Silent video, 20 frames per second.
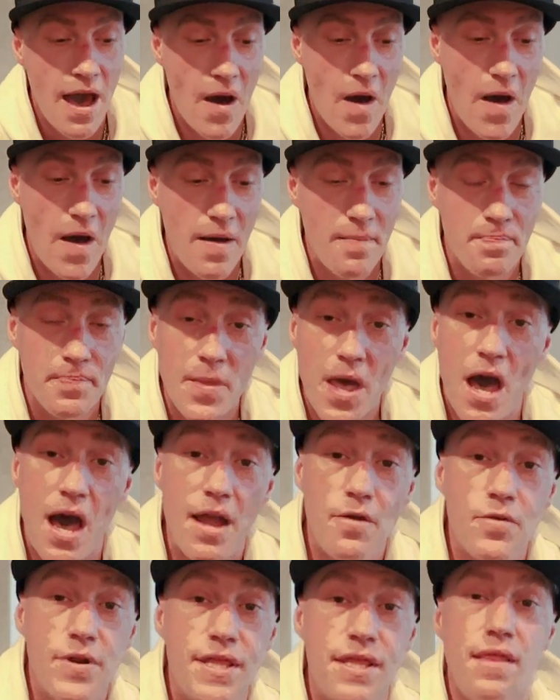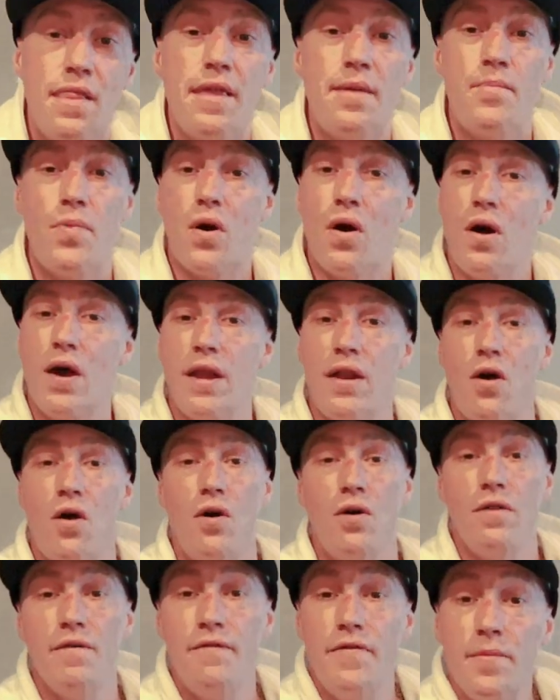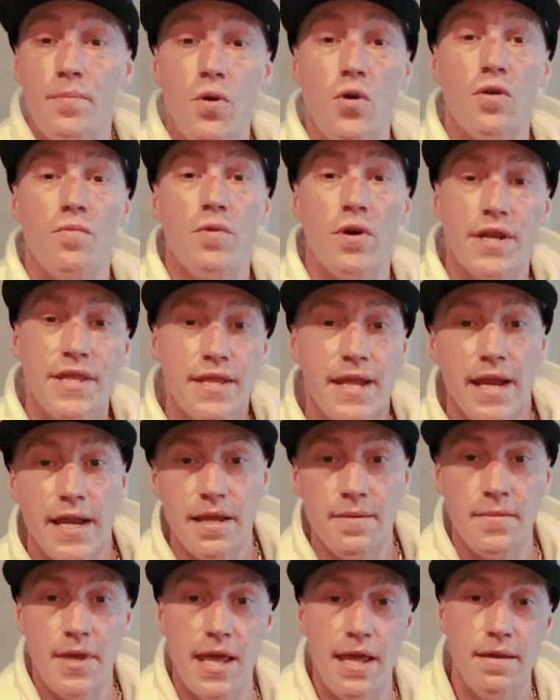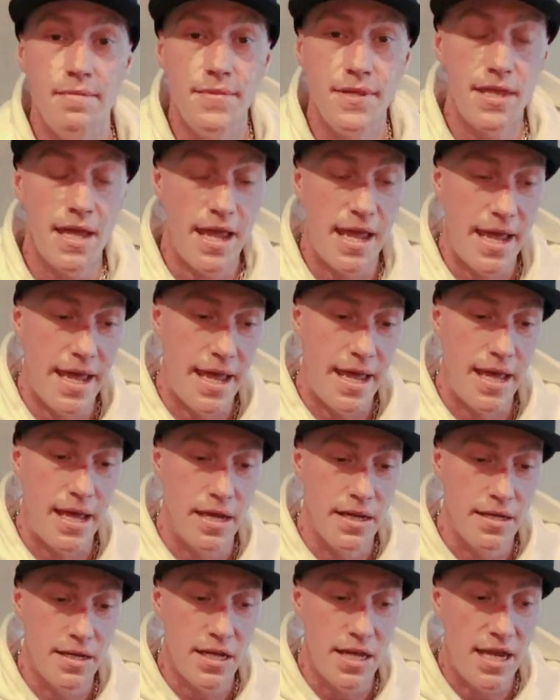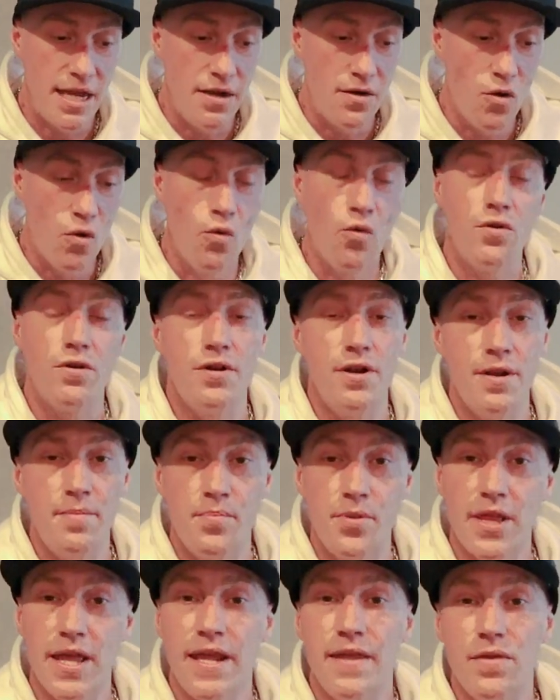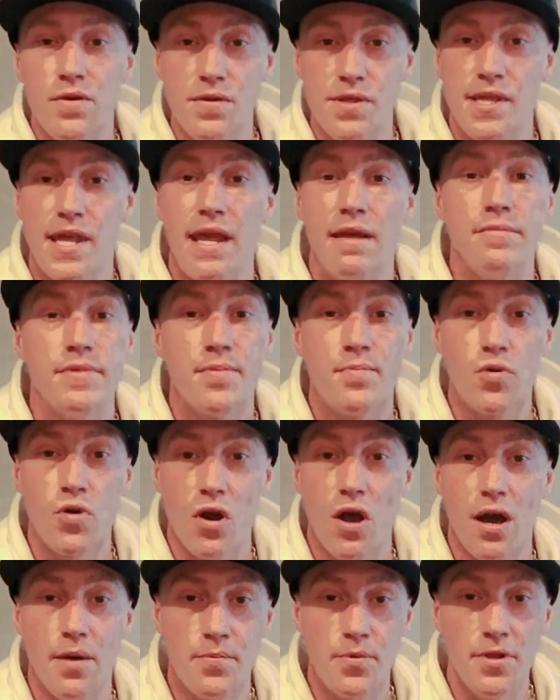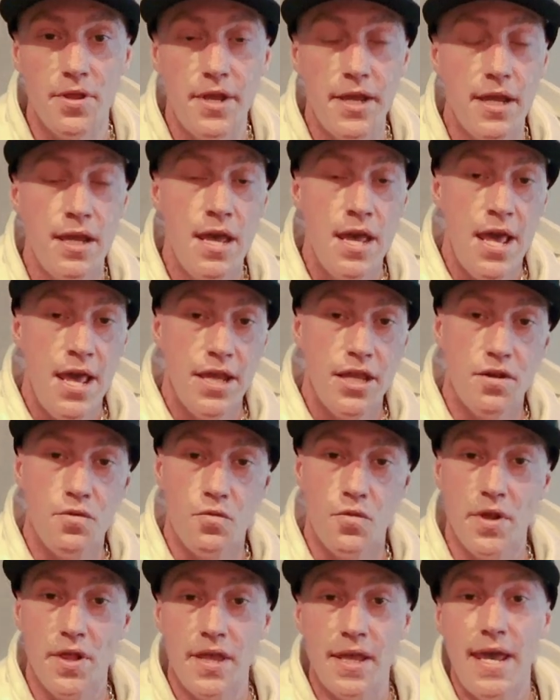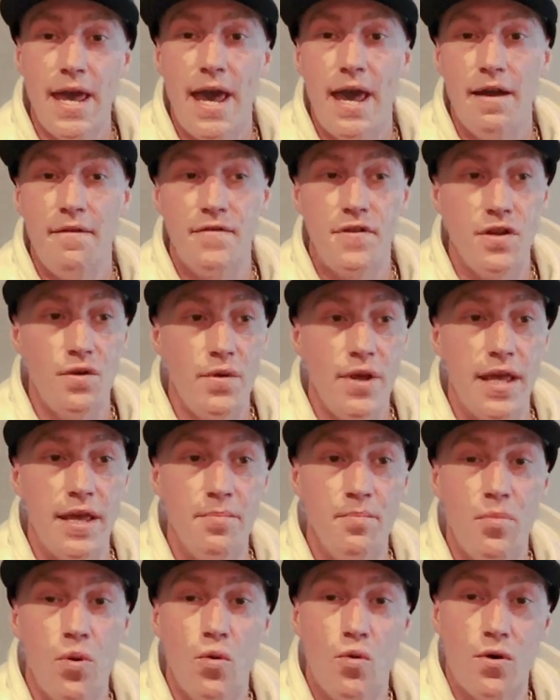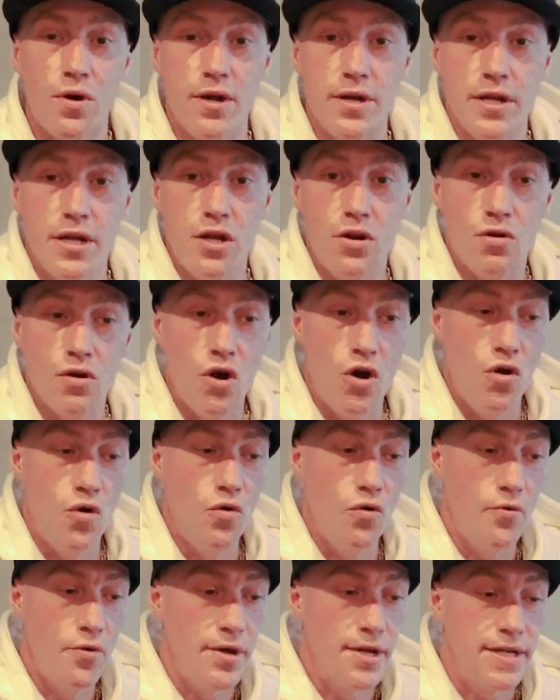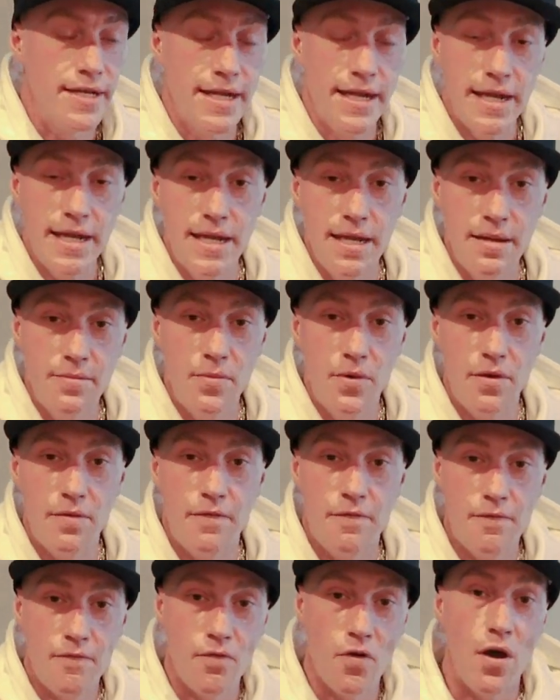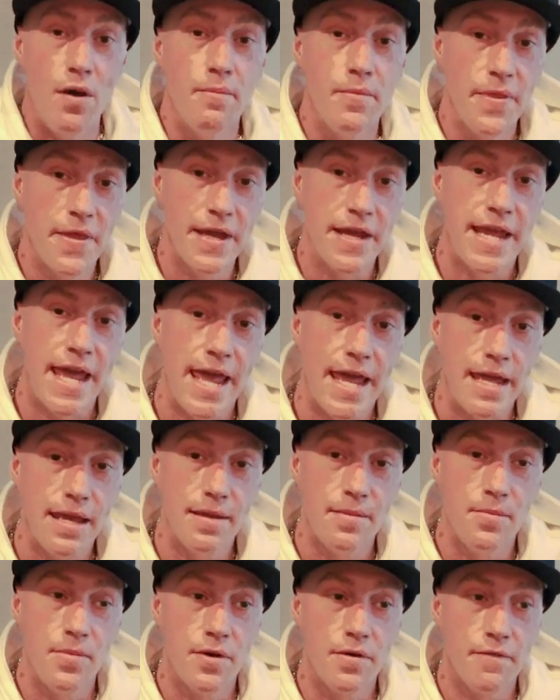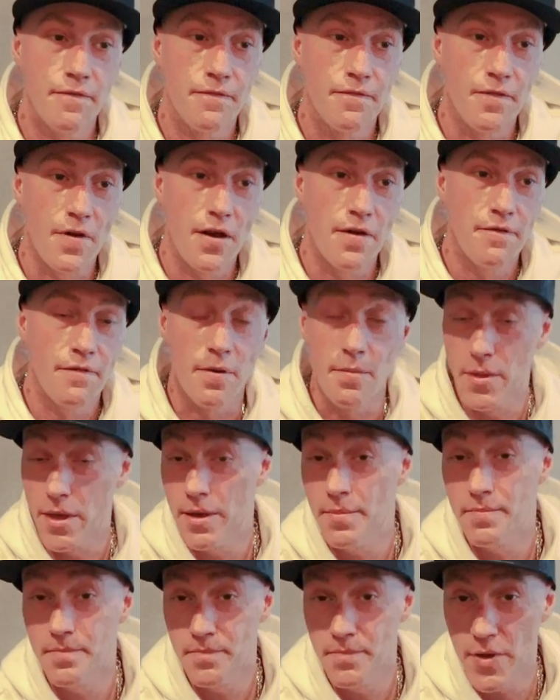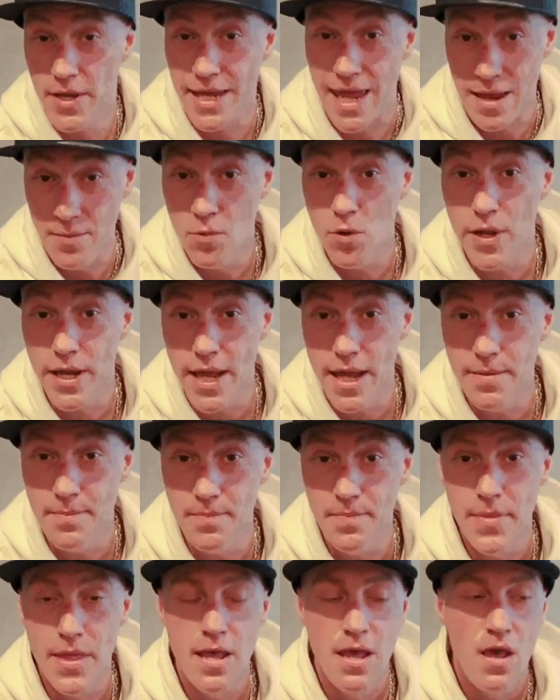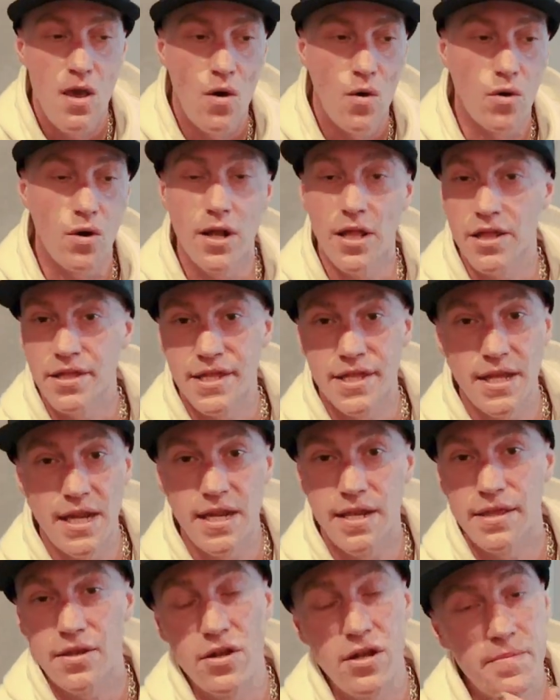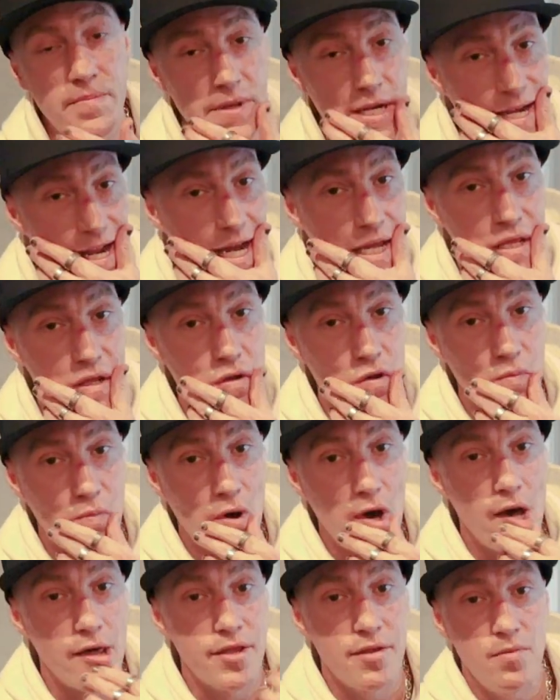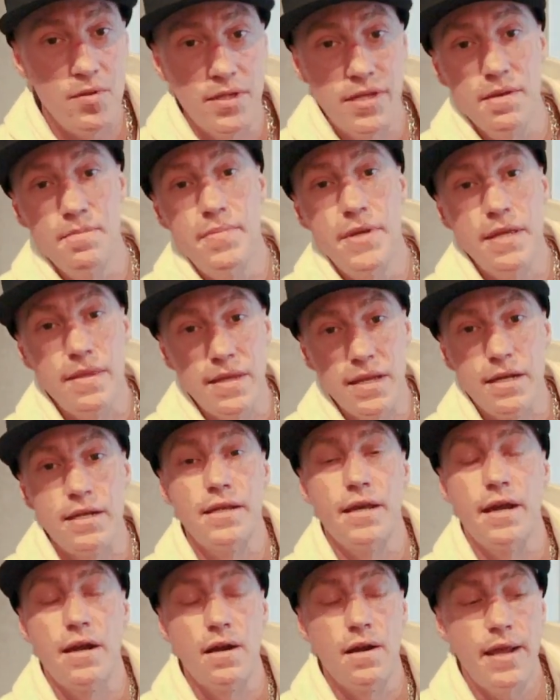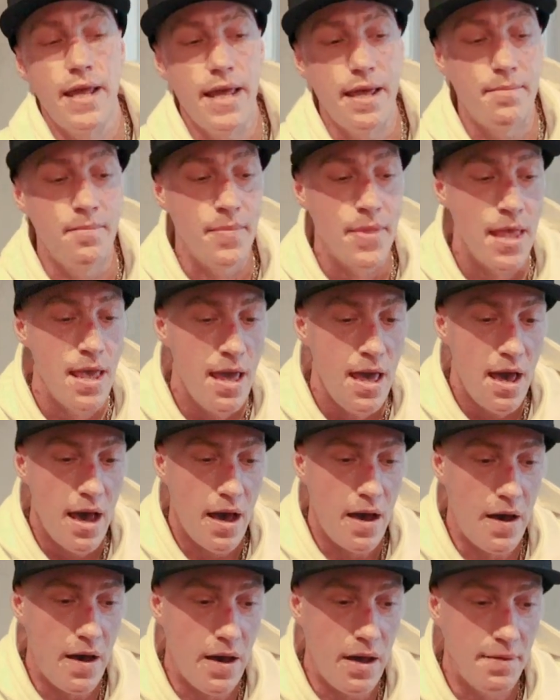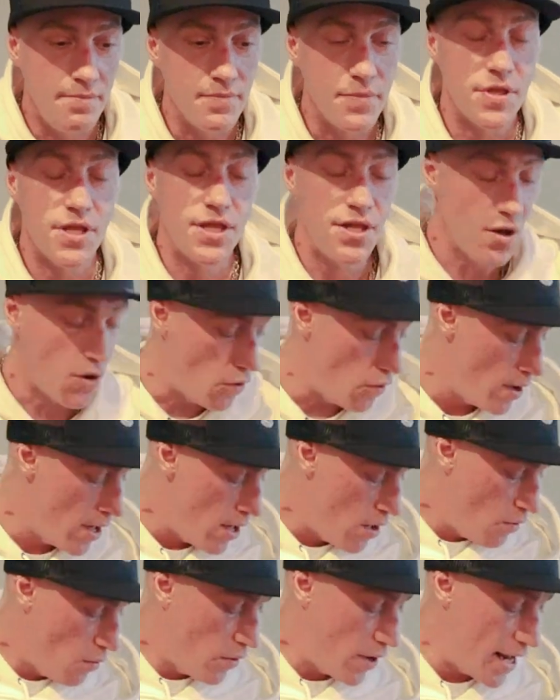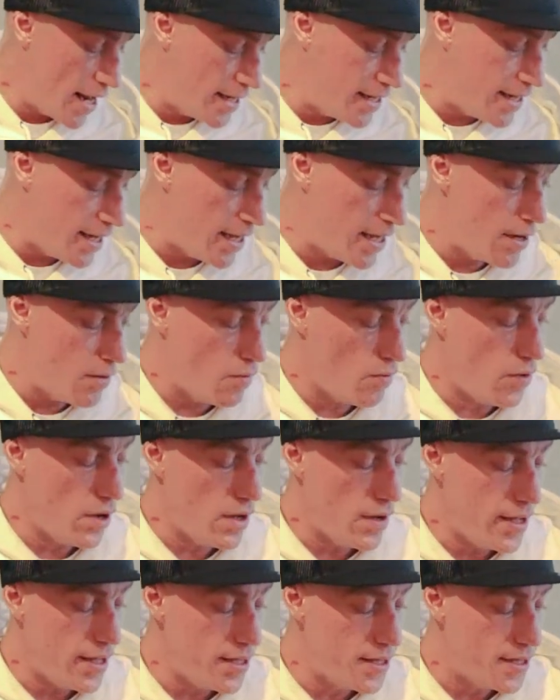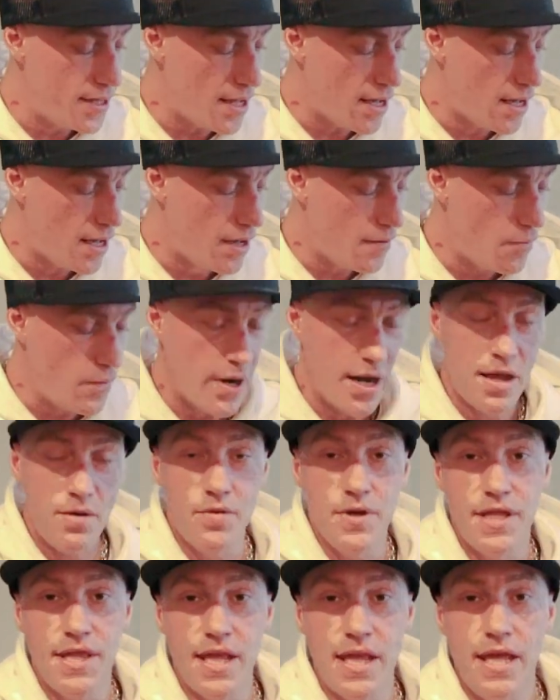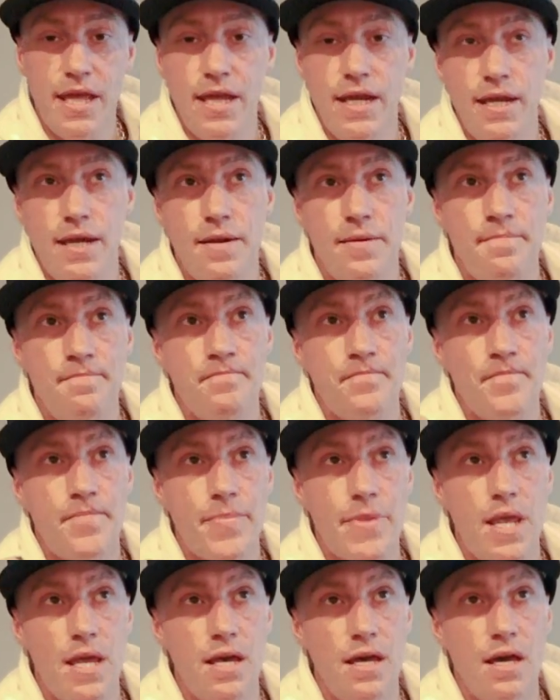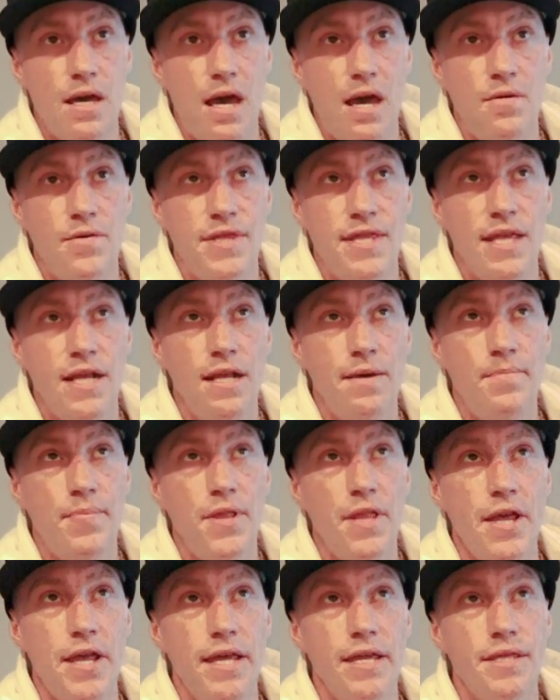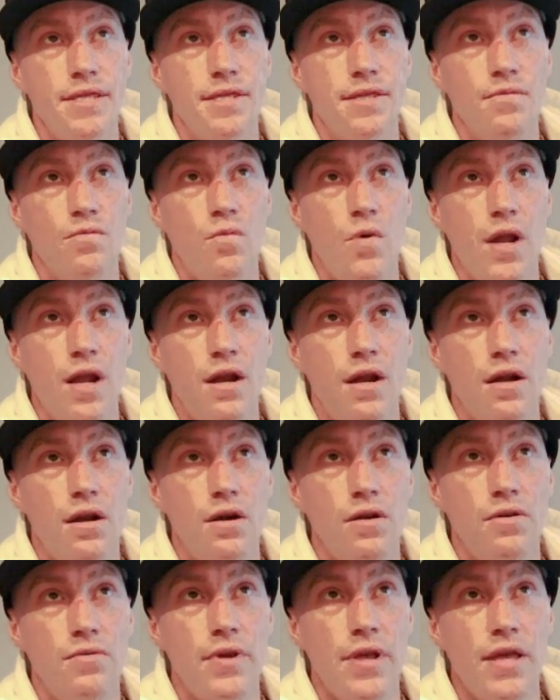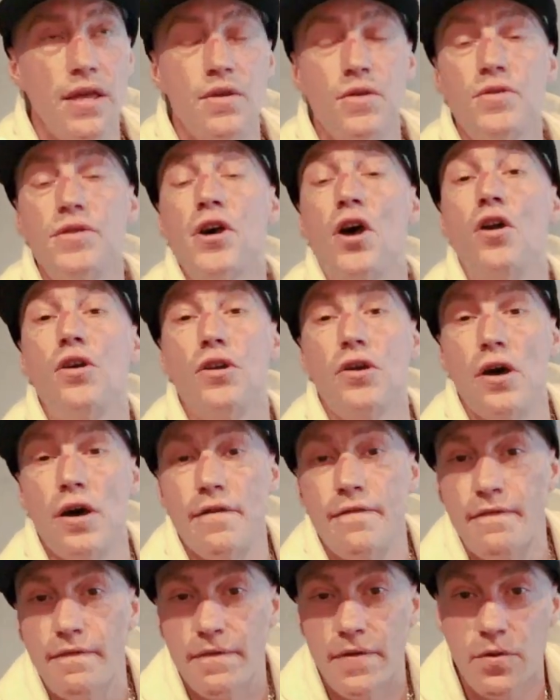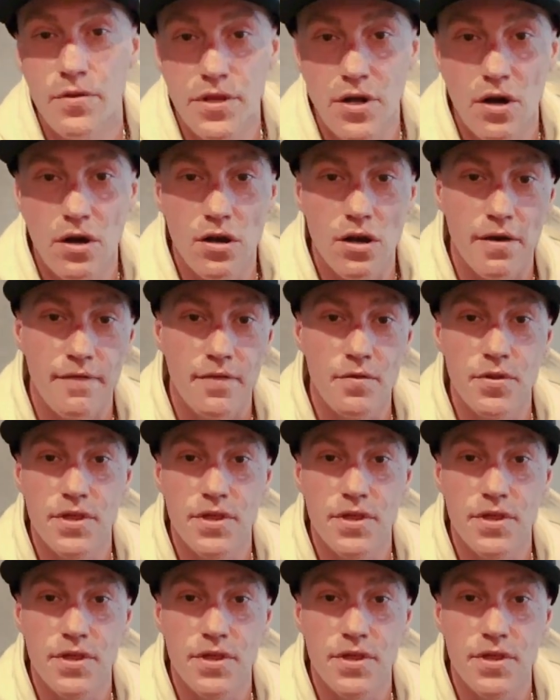I recently bought all of the Pokemon Stadium games, and in order to play those games properly, you really have to import your own team from the game, from the Game Boy game, or else it's going to be next to impossible to beat the entire game. So what I did was, when I was in I was in a place where it was hard off. It was hard off.